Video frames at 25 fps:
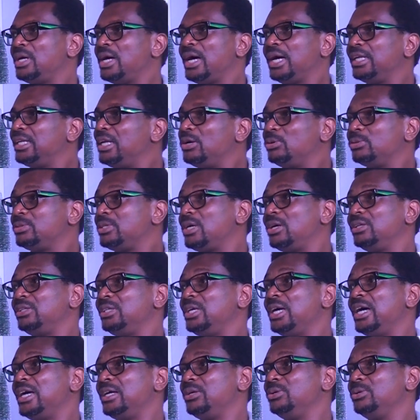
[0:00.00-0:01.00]
And that was how the
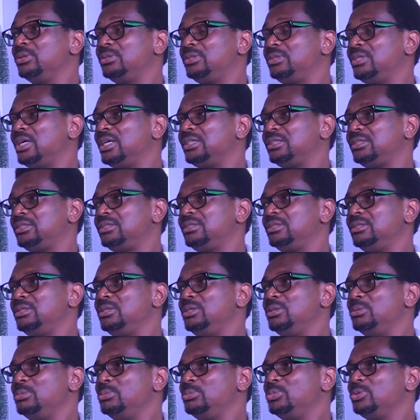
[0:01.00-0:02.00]
guy got that
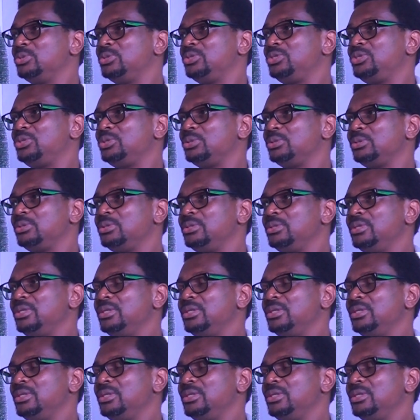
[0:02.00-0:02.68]
position.